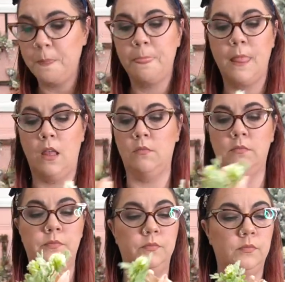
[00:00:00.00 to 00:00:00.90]

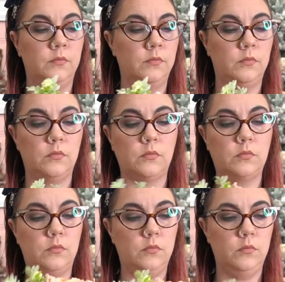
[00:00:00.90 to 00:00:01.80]

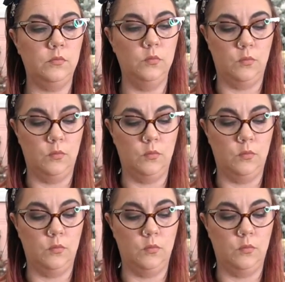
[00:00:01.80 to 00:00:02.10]
(silence)